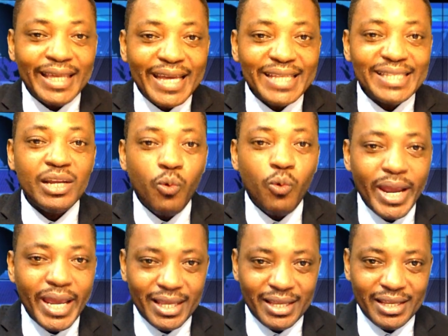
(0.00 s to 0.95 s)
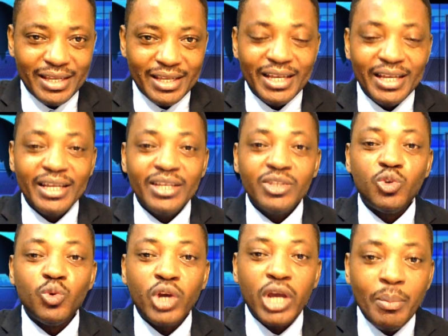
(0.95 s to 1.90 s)
getting away
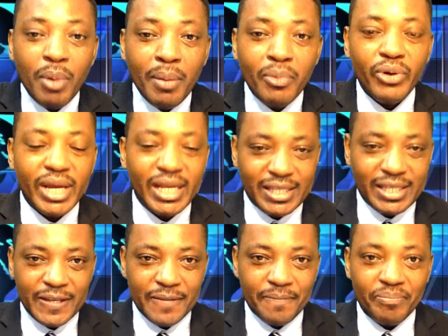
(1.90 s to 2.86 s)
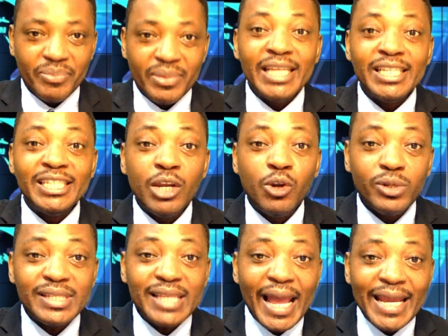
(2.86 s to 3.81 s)
to commemorate a
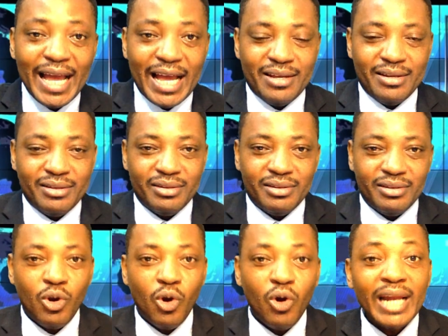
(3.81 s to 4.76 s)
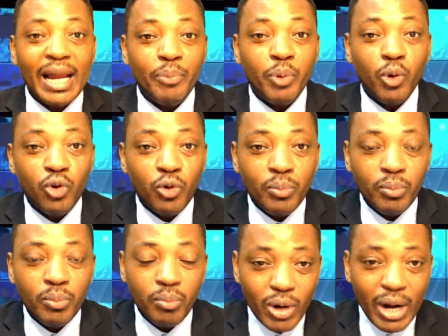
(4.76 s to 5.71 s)
genocider called
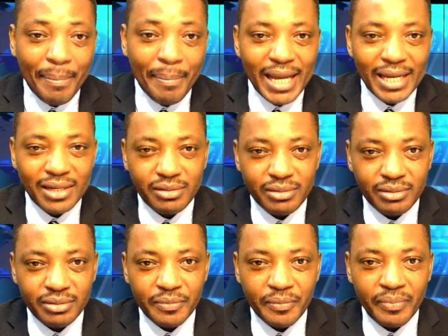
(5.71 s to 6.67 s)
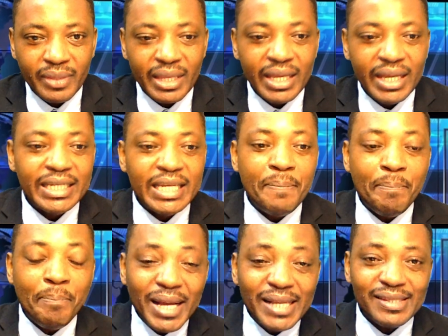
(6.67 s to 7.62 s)
Napoleon Bonaparte, the
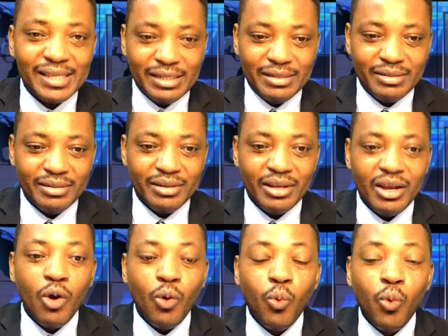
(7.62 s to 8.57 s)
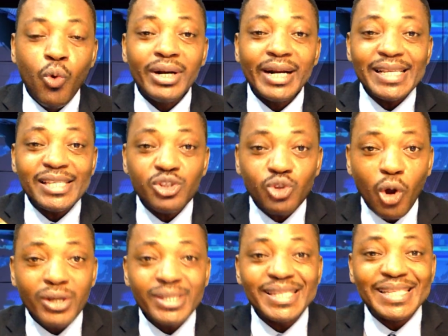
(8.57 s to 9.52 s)
person who
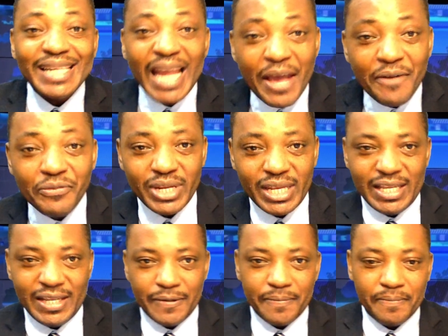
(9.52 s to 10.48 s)
restored slavery,